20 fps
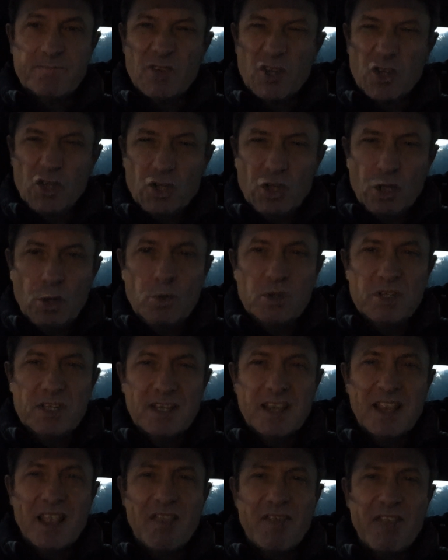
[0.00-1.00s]

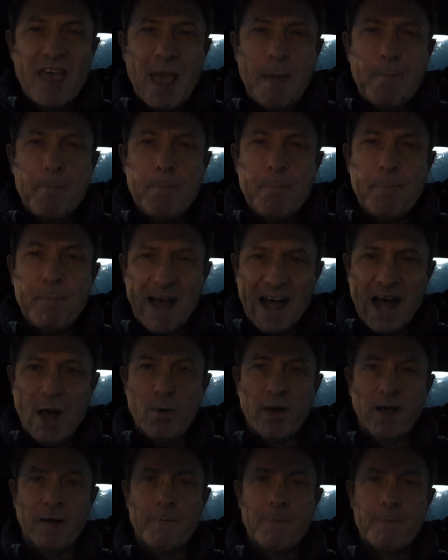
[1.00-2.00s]
using their
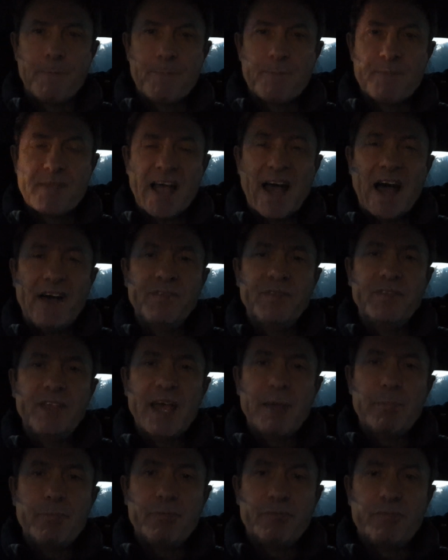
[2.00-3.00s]
power and
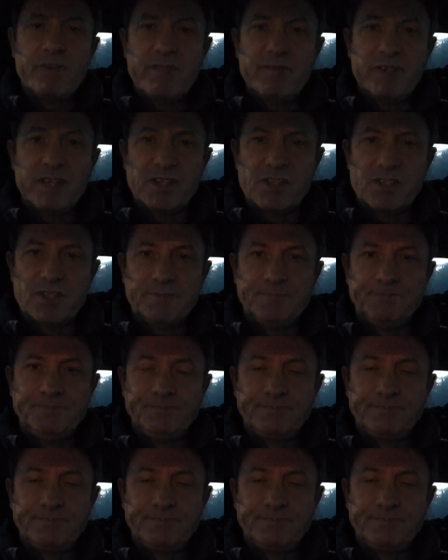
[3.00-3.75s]
their privilege.